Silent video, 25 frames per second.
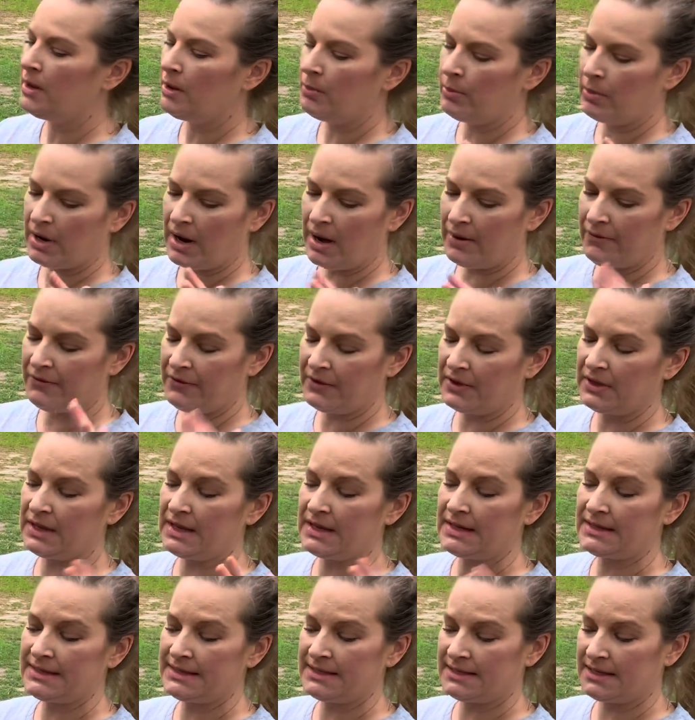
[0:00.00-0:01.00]
But I'm
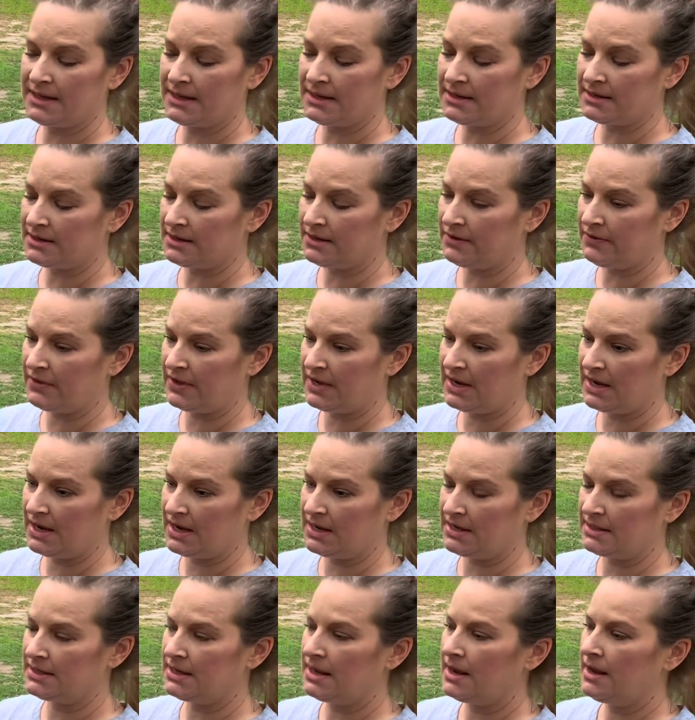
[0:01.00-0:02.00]
filling 6 of
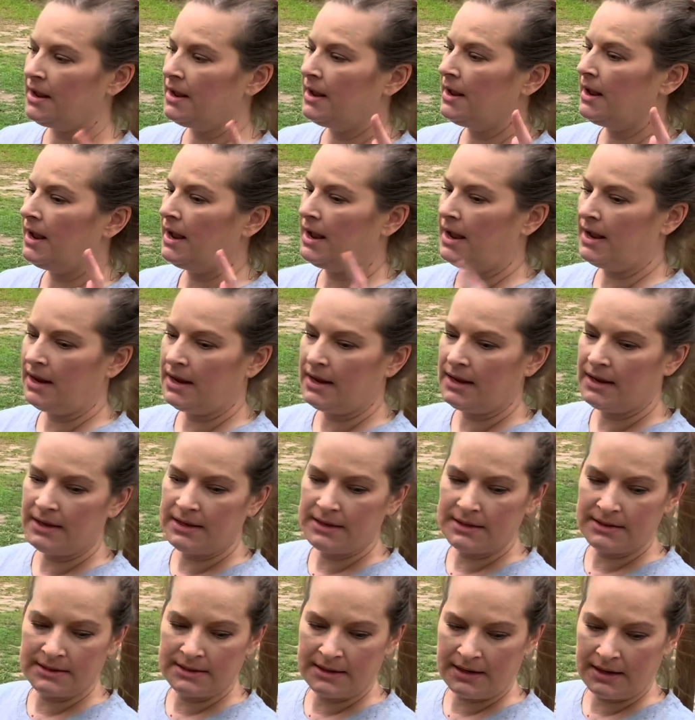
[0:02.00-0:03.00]
these
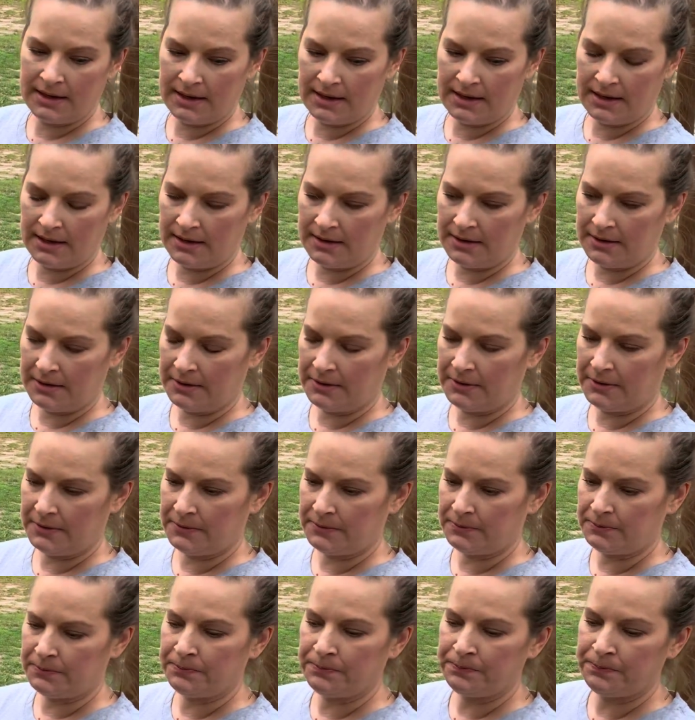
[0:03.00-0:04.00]
and a,